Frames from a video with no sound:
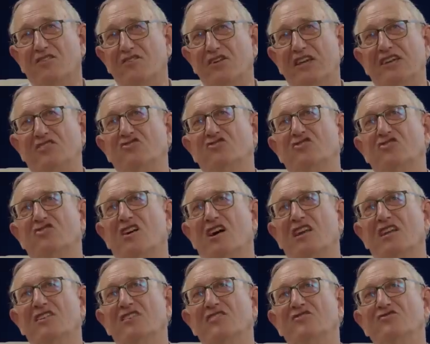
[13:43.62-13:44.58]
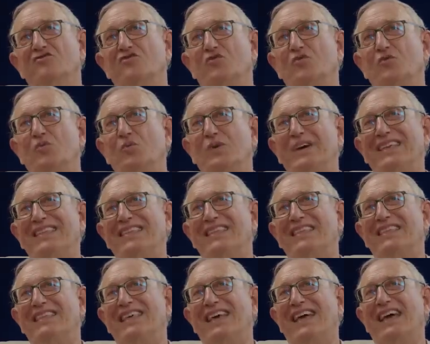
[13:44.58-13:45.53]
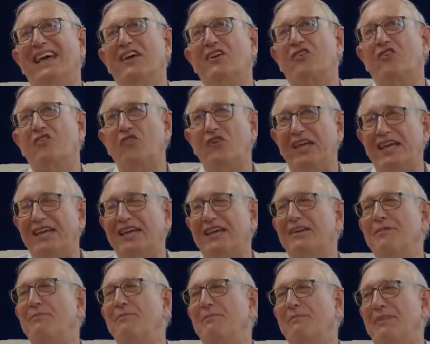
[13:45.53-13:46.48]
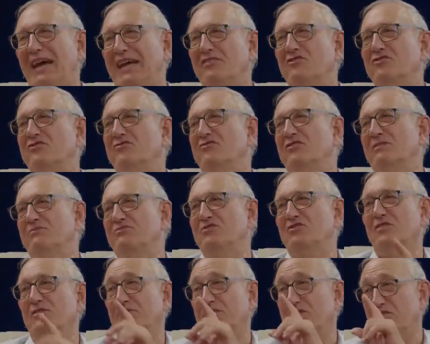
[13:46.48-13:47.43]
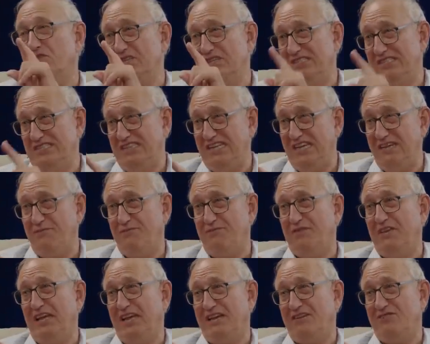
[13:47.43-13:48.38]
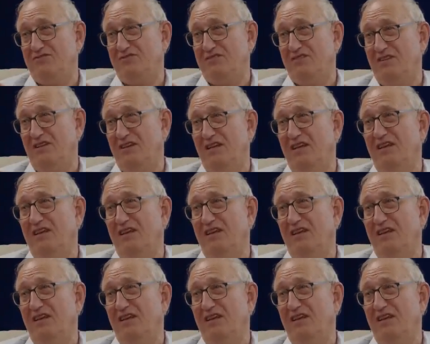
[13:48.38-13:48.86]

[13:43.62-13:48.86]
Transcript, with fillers: Greek scholars, with their Greek manuscripts of the received text